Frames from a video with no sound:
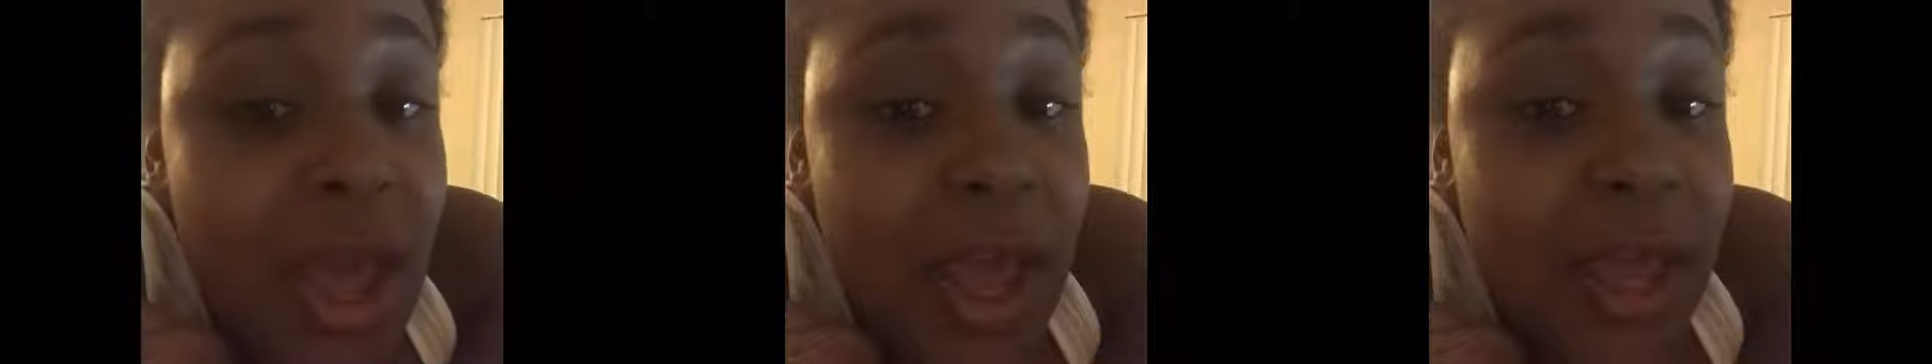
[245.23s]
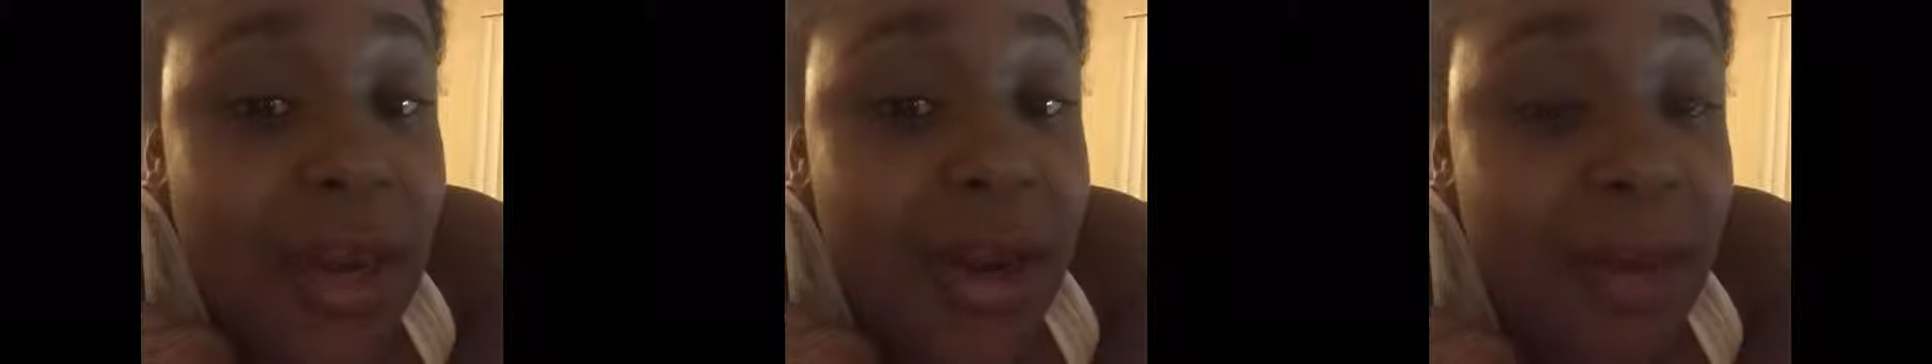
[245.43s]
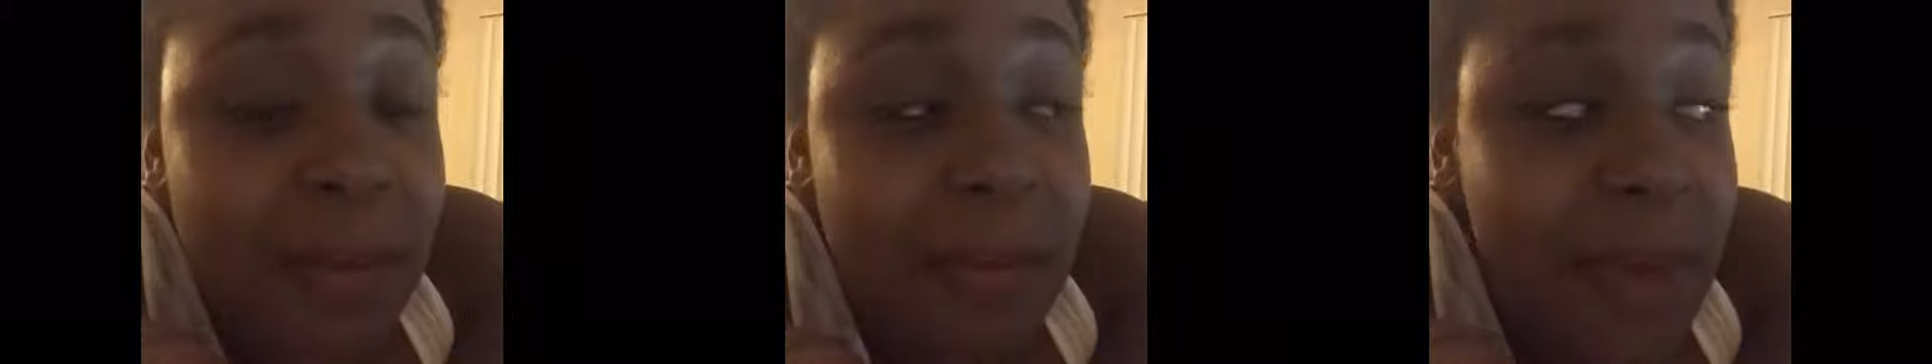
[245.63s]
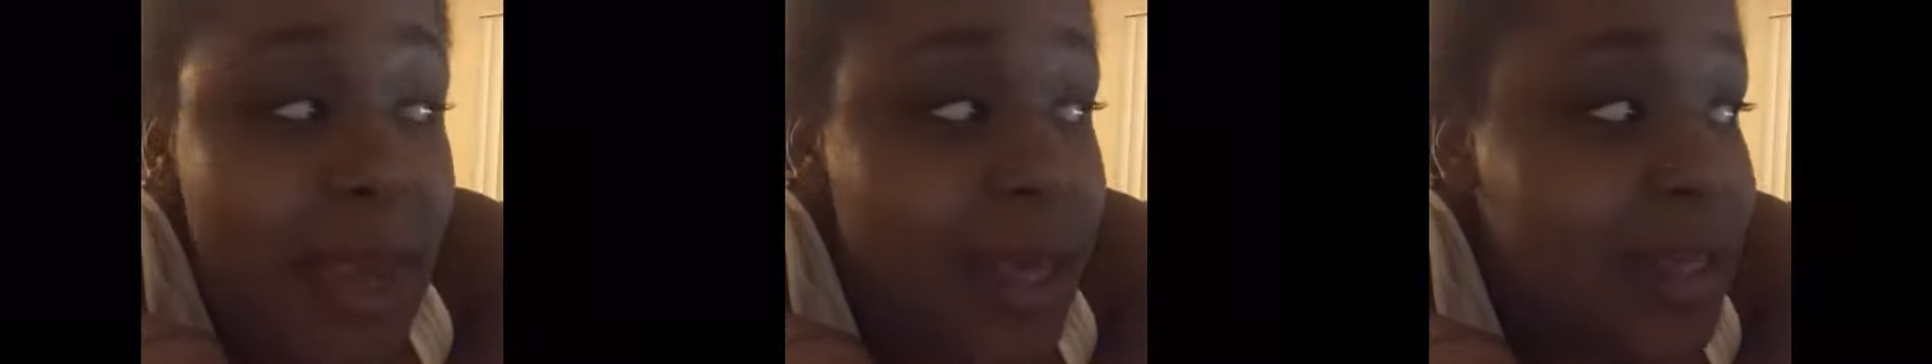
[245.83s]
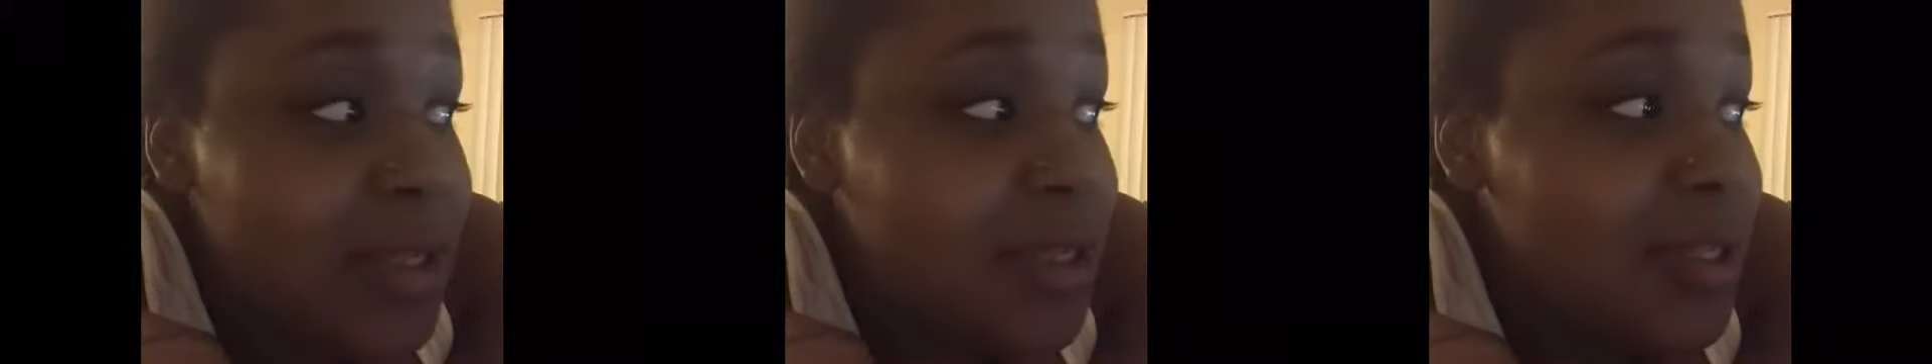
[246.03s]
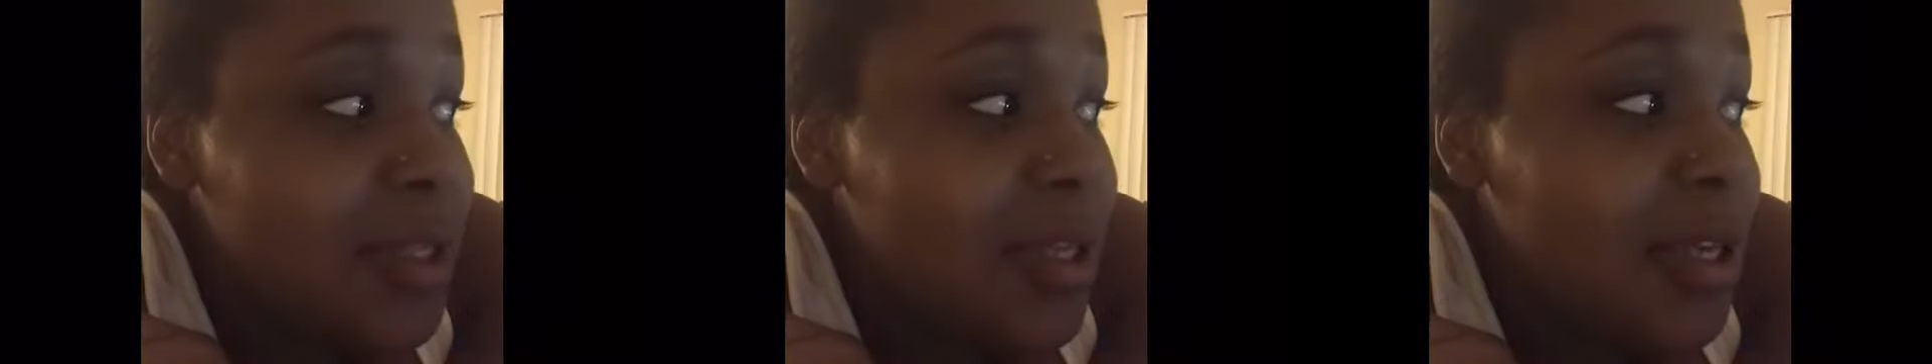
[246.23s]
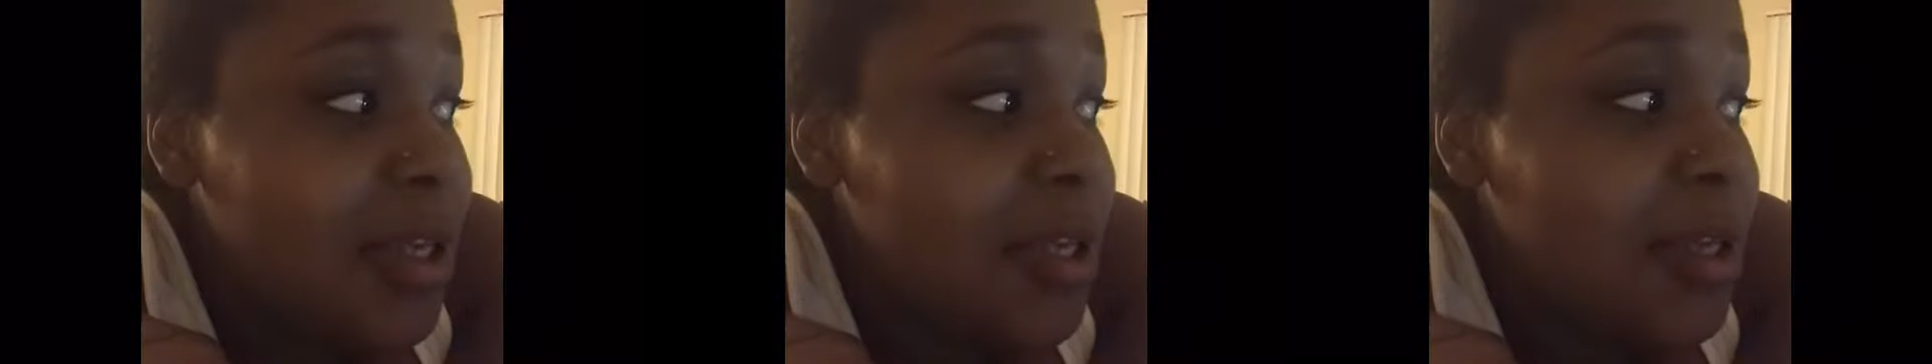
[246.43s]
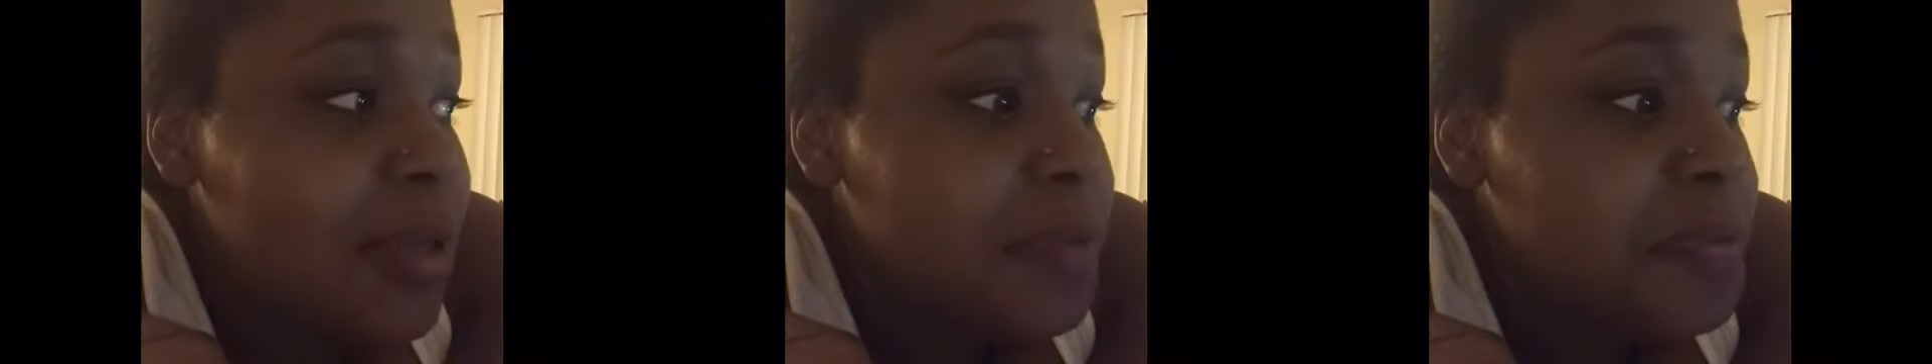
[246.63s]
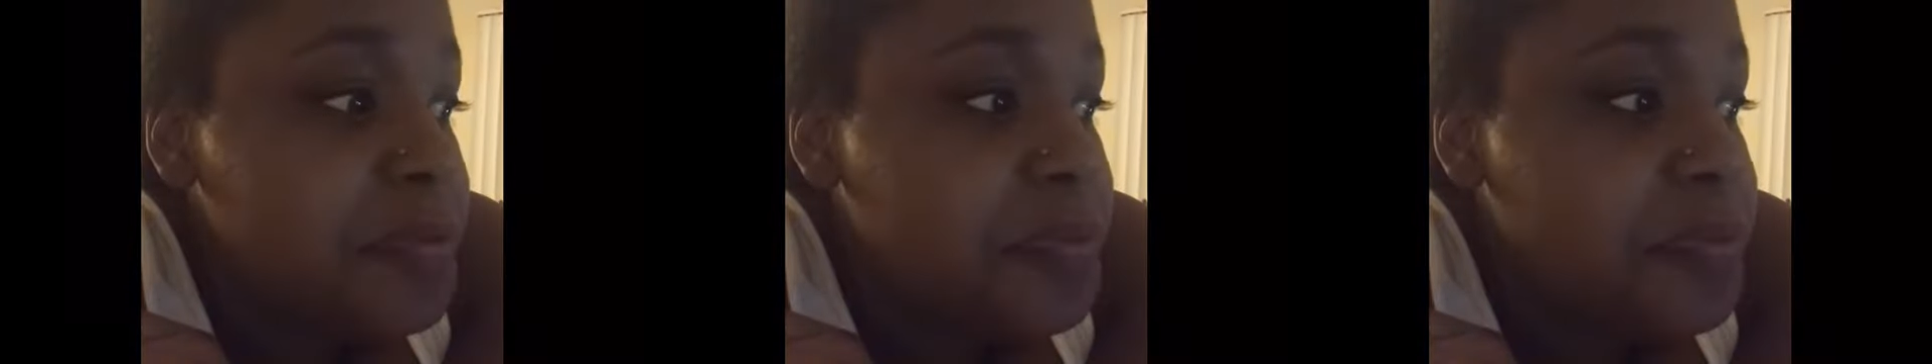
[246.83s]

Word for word: an amazing